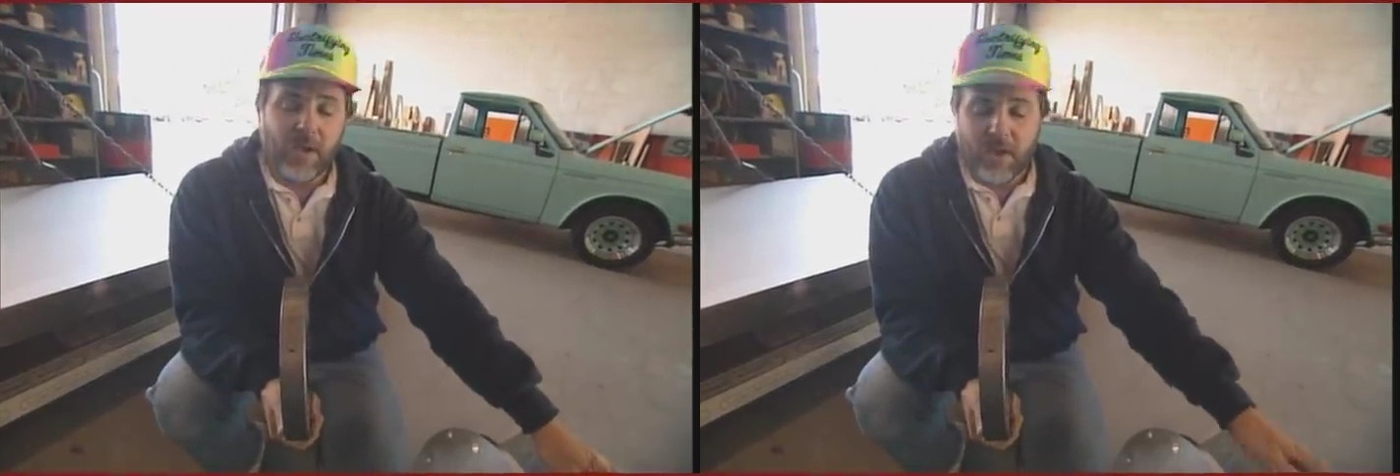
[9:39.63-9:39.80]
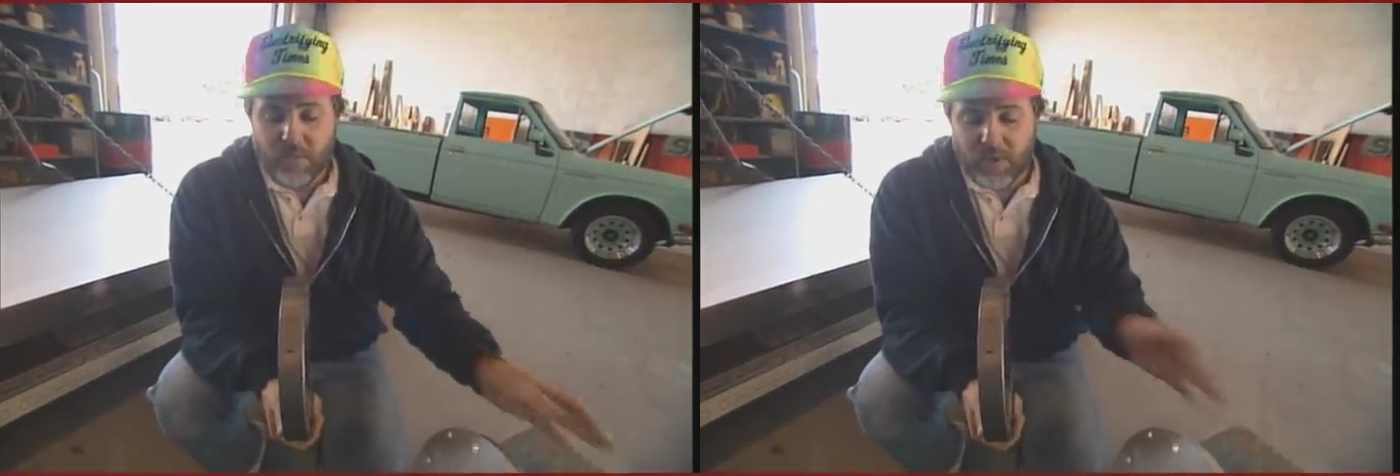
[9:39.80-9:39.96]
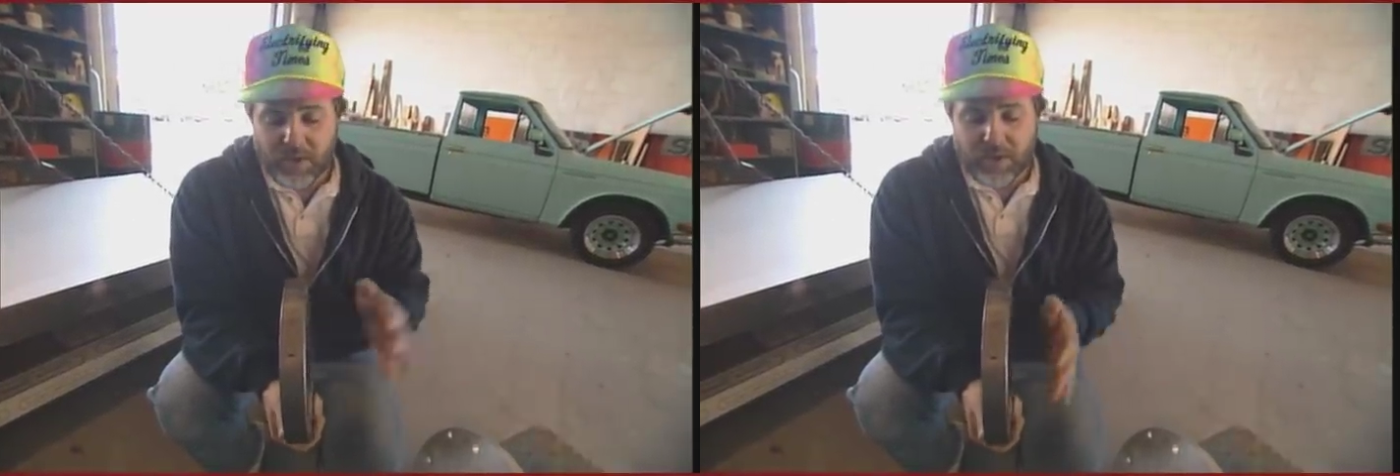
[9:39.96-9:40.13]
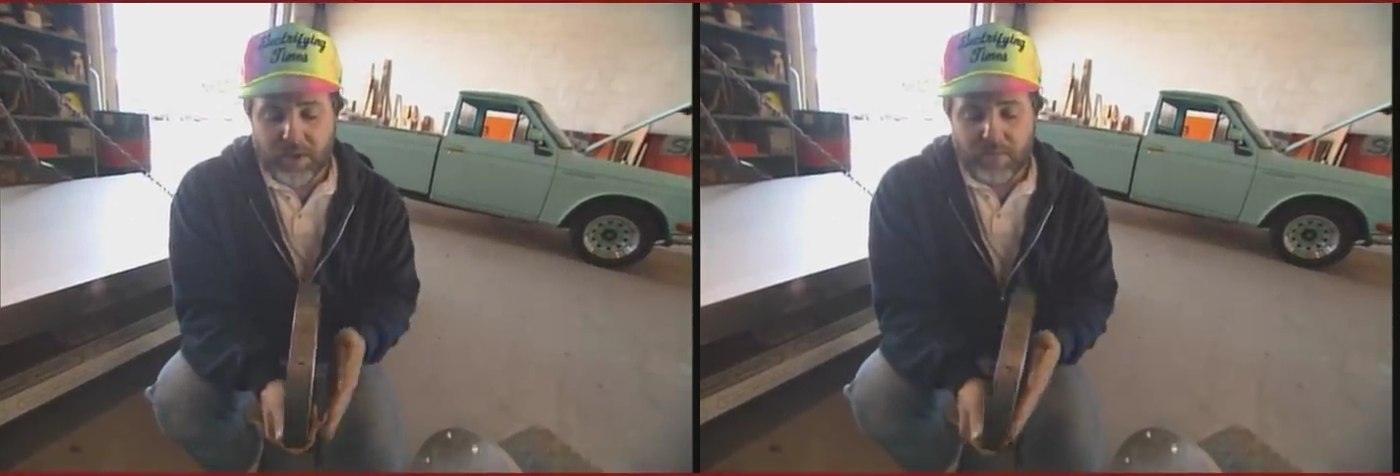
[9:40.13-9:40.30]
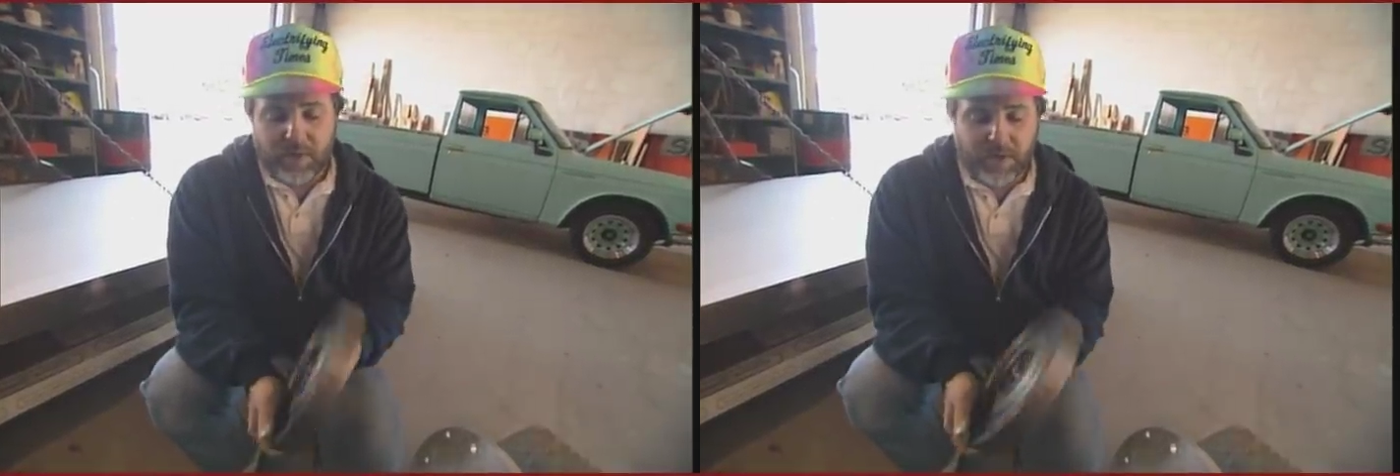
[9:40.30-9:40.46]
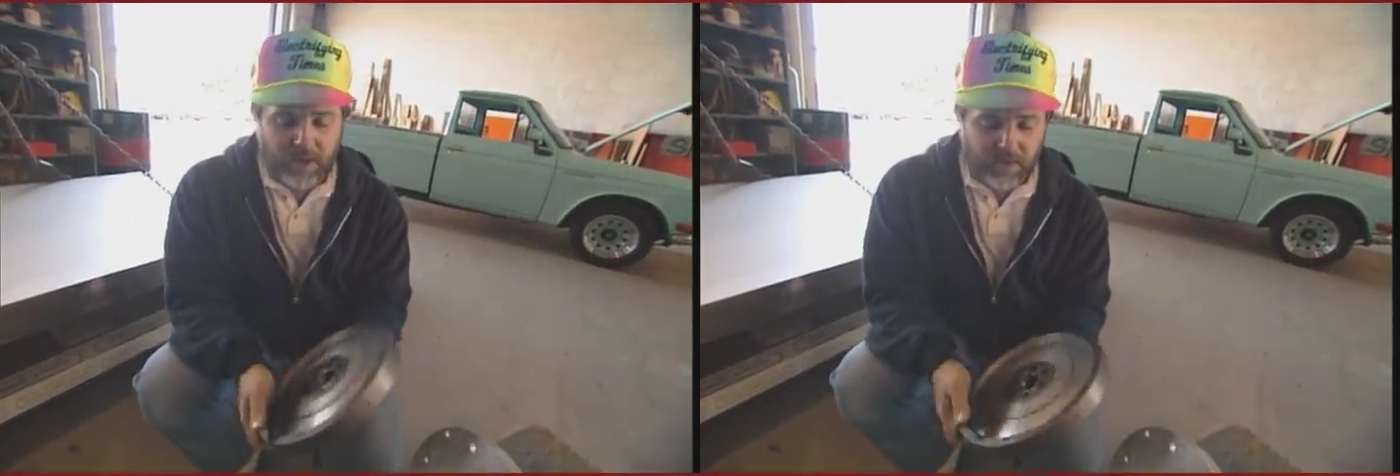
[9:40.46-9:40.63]
We just
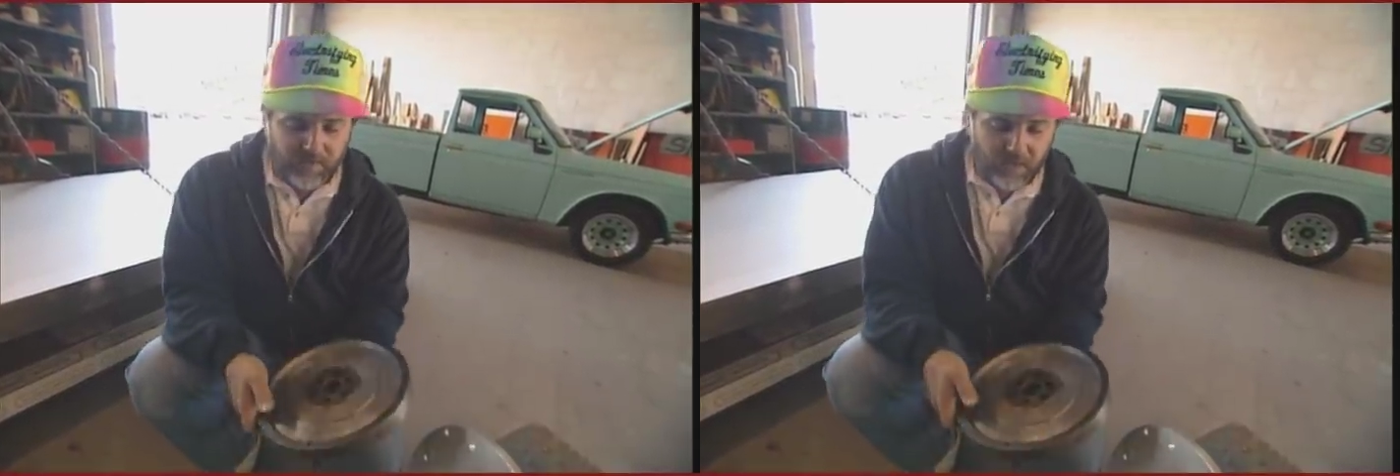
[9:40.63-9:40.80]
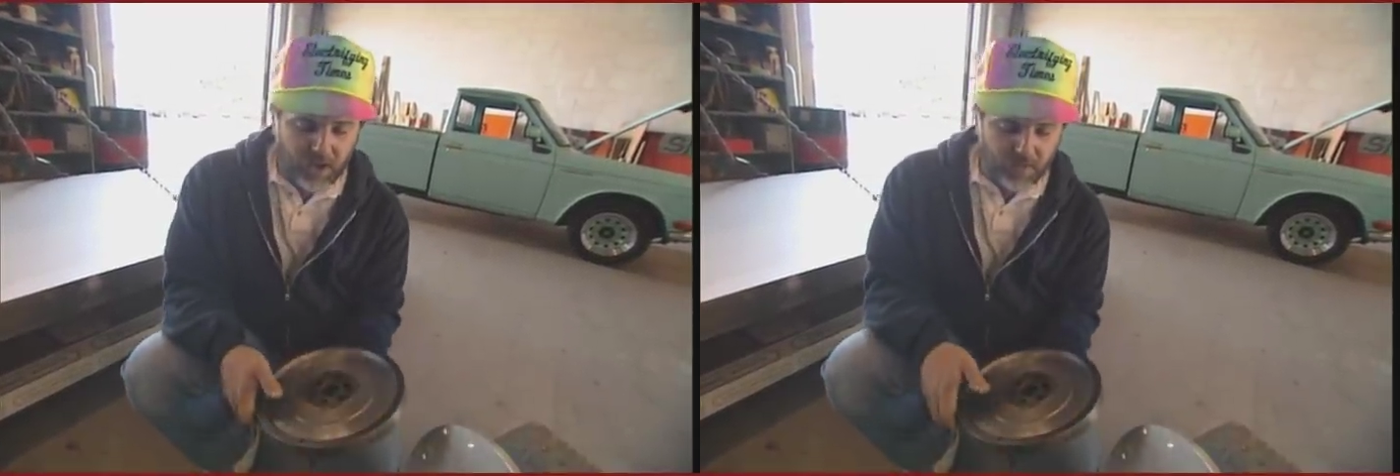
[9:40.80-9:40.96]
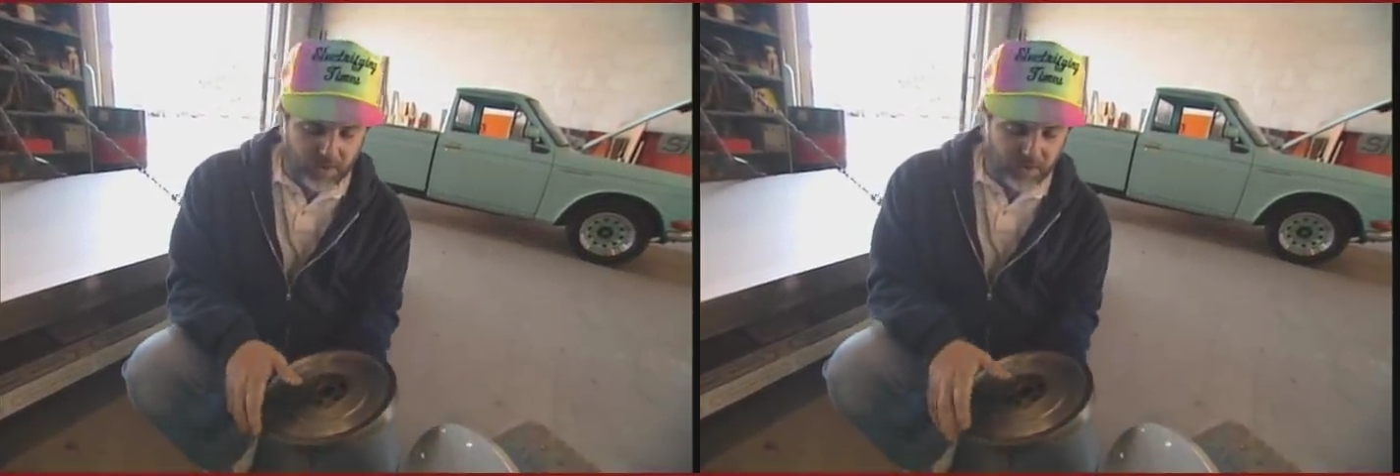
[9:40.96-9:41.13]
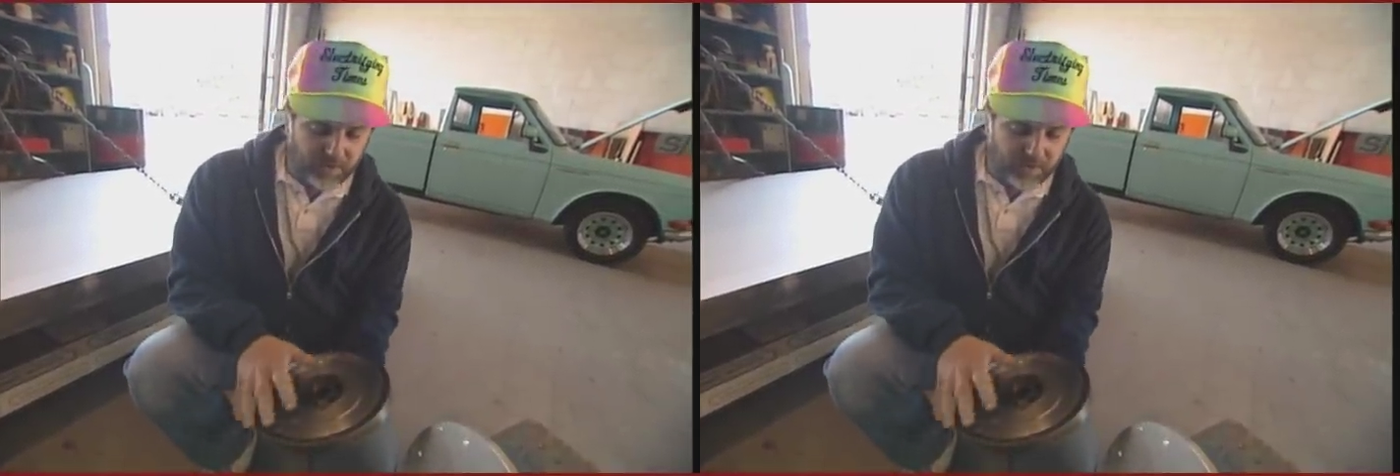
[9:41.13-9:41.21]
simply need the flywheel